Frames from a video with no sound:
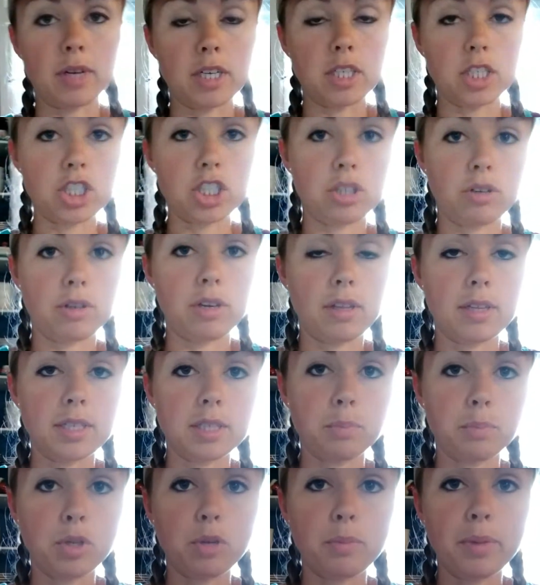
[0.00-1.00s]
To show you this
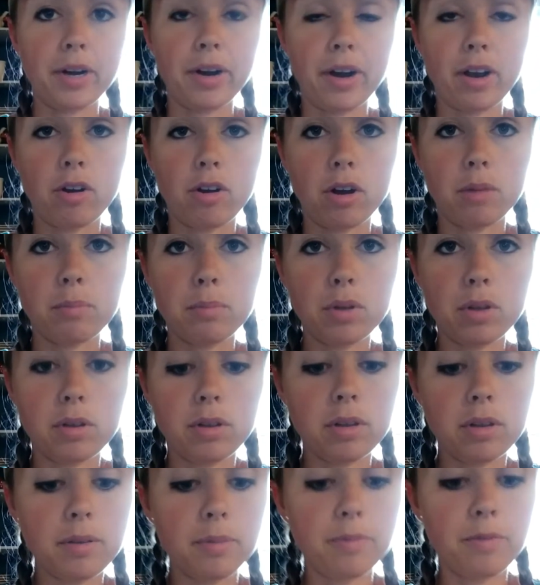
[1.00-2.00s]
blueberry
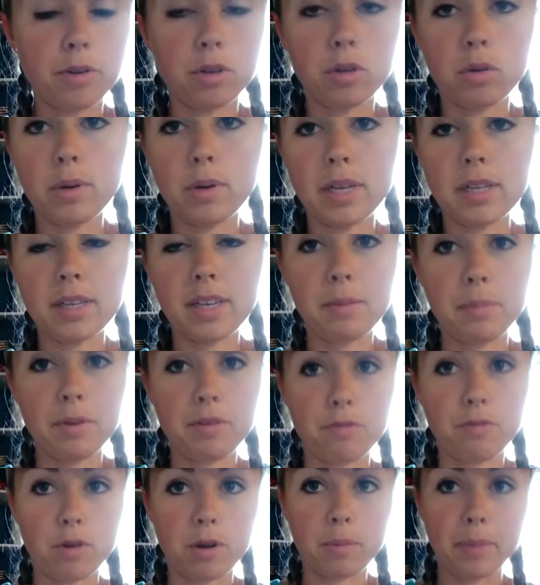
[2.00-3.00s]
crumble real quickly
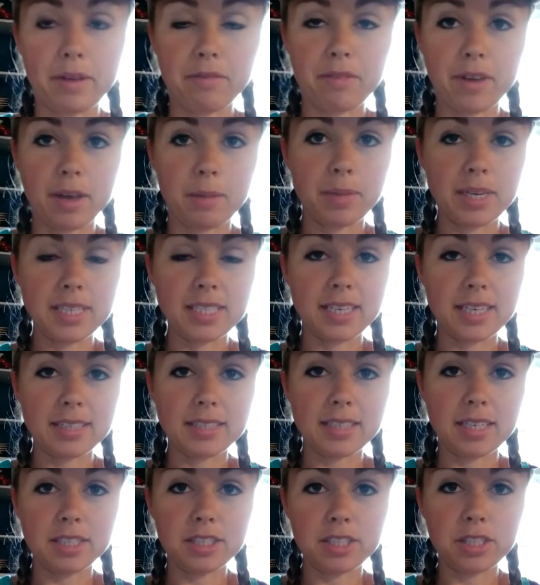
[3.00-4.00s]
before my family digs
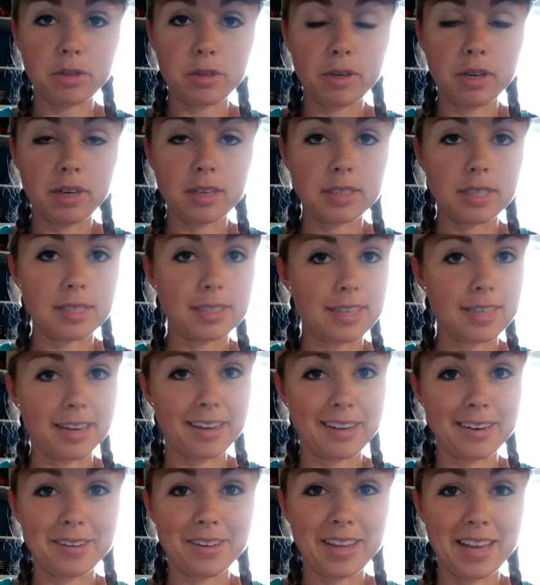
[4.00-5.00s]
into it, because it's not
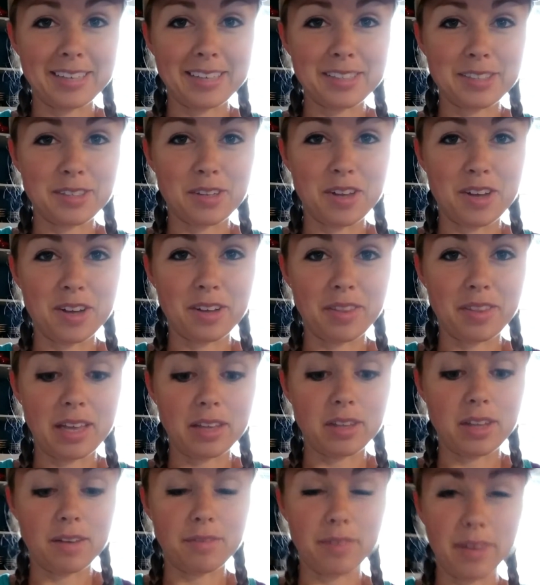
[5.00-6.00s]
going to last long. They
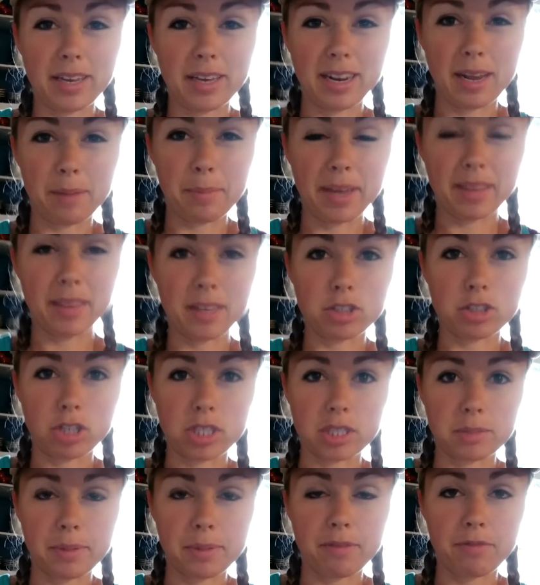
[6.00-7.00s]
love it. I make this
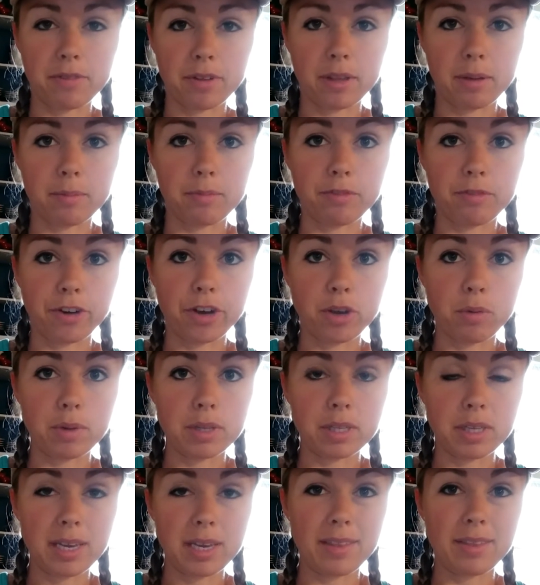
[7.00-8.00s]
recipe for them
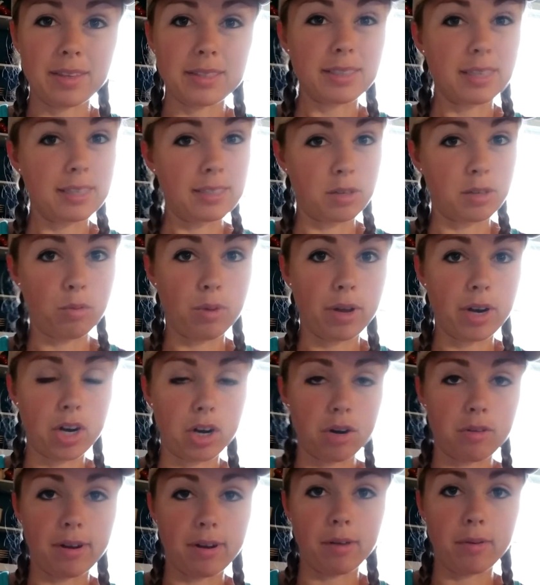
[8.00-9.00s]
frequently. This is a
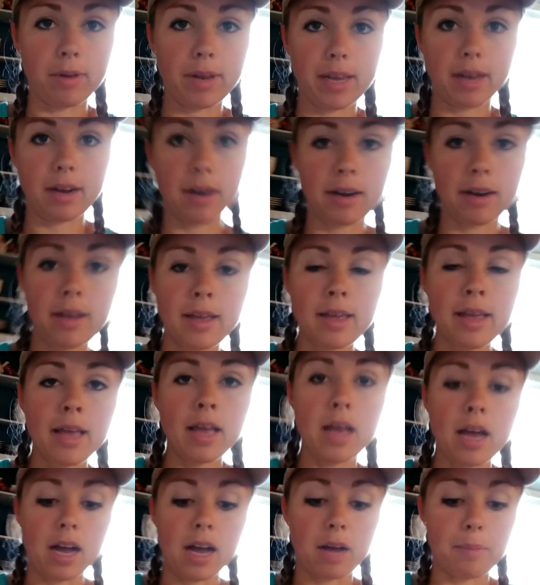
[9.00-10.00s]
winner around here.
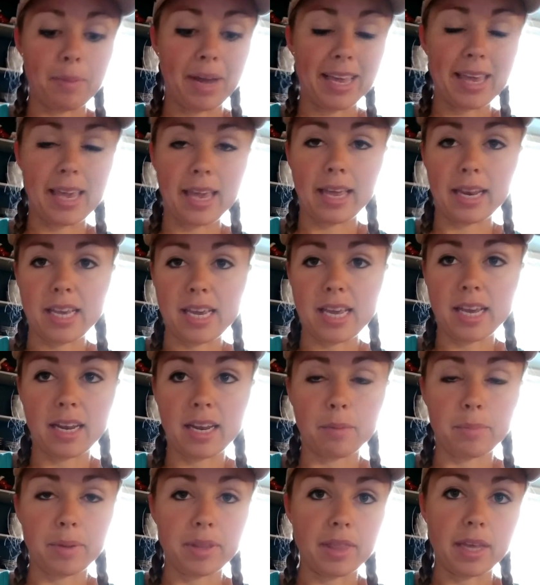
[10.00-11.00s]
I can't eat
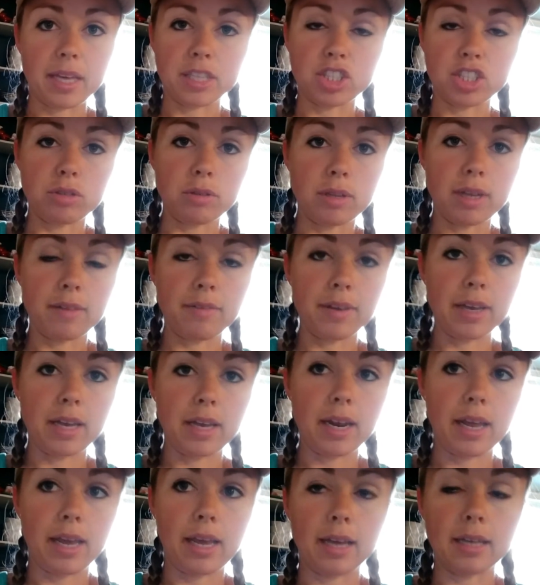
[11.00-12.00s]
it, but they do love it,
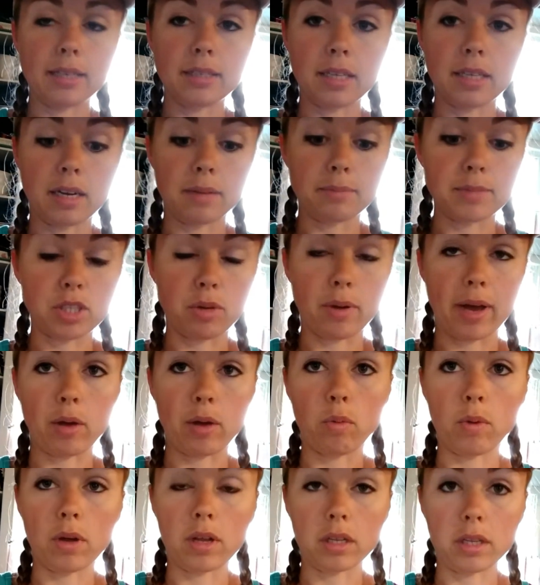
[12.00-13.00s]
and so I
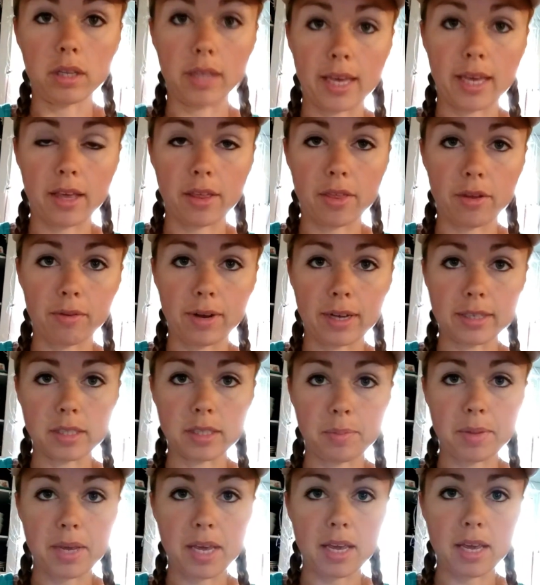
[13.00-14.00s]
will link the
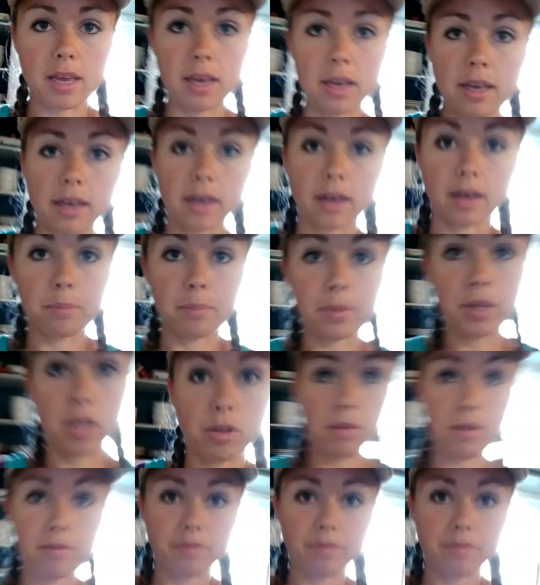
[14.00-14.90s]
recipe below the